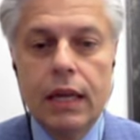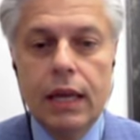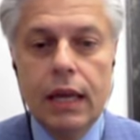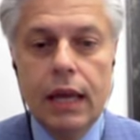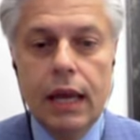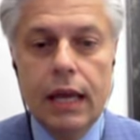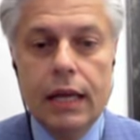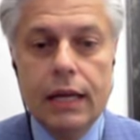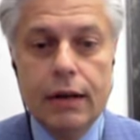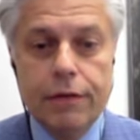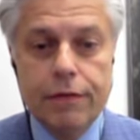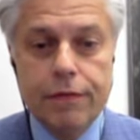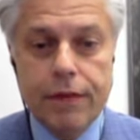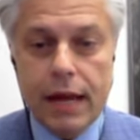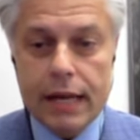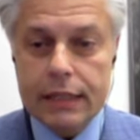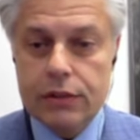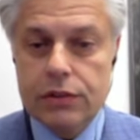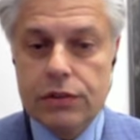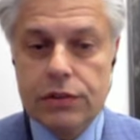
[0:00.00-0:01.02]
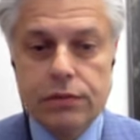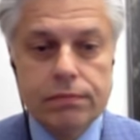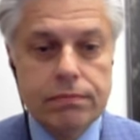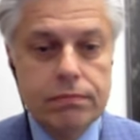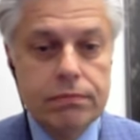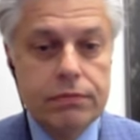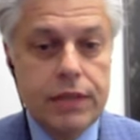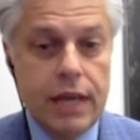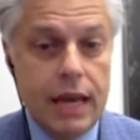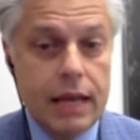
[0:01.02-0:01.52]
and it affects
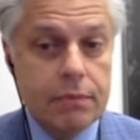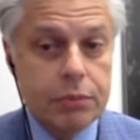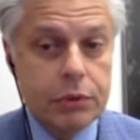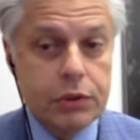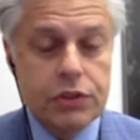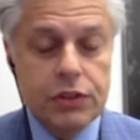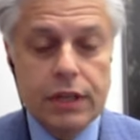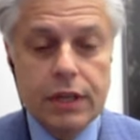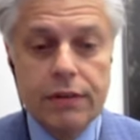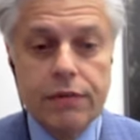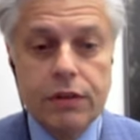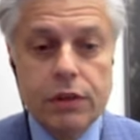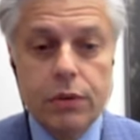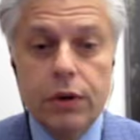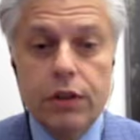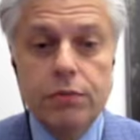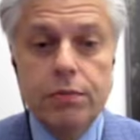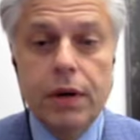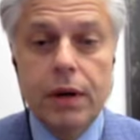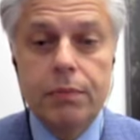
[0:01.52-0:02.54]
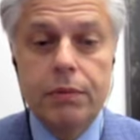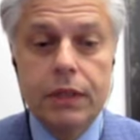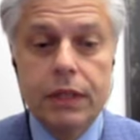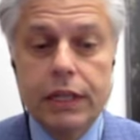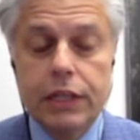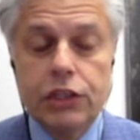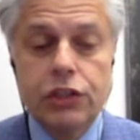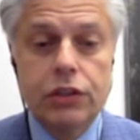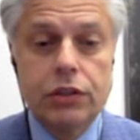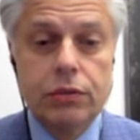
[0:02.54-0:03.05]
10% of the US
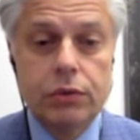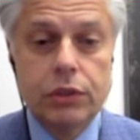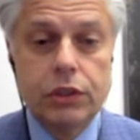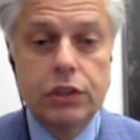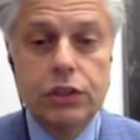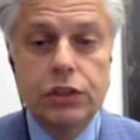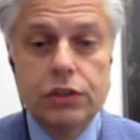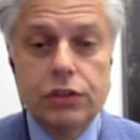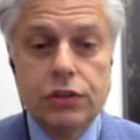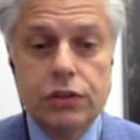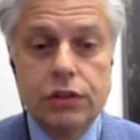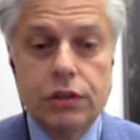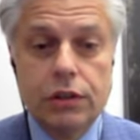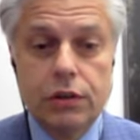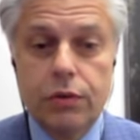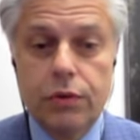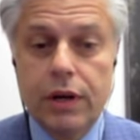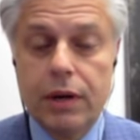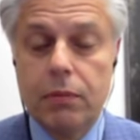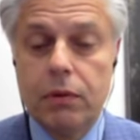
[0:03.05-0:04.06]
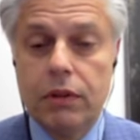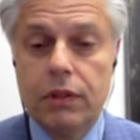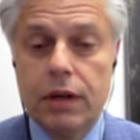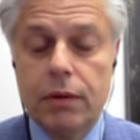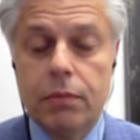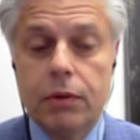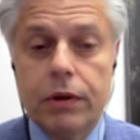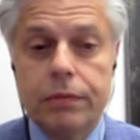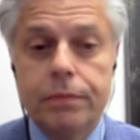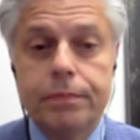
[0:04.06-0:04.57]
population, which is an incredible
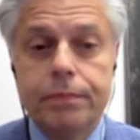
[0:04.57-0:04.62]
number.